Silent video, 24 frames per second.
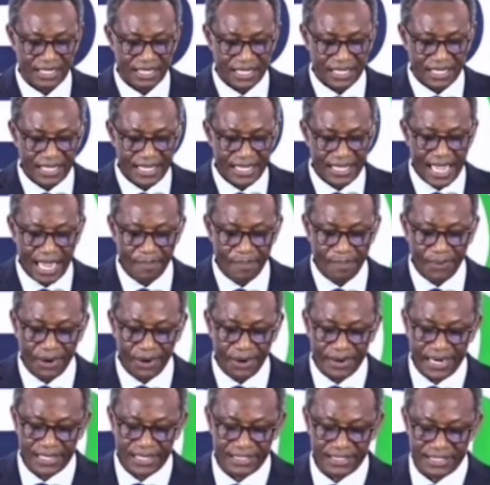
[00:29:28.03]
their
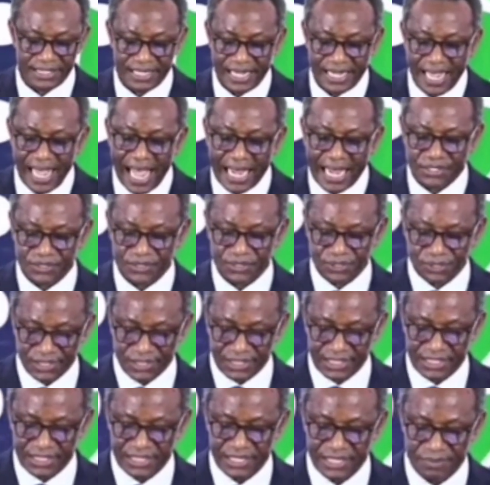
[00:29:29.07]
parents had taught
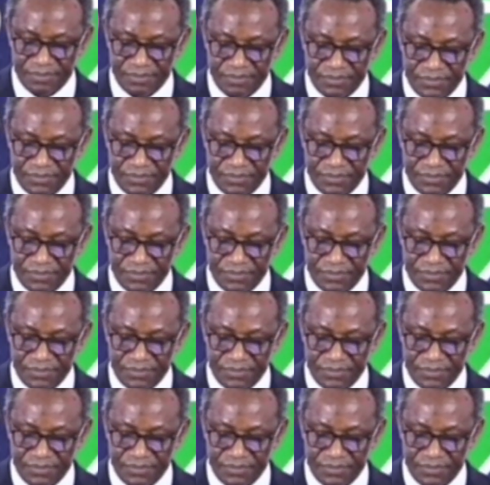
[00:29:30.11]
them.